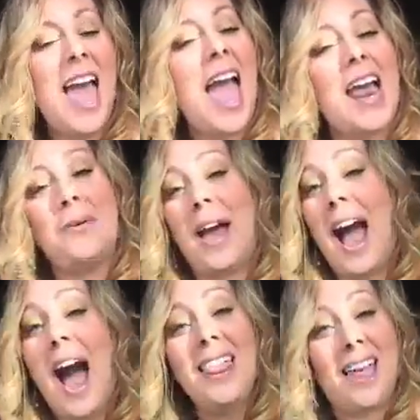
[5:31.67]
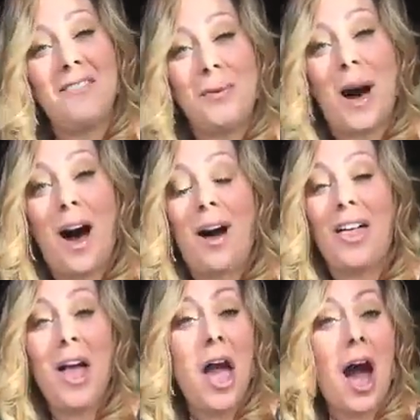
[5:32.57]
Anyway, I love you all.
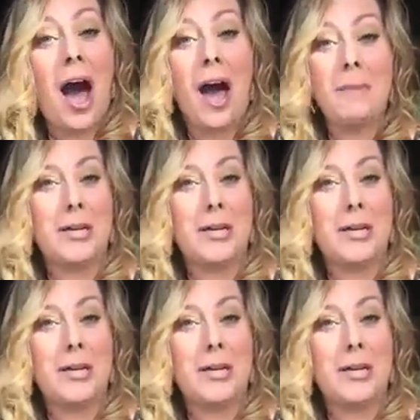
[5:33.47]
I'm going to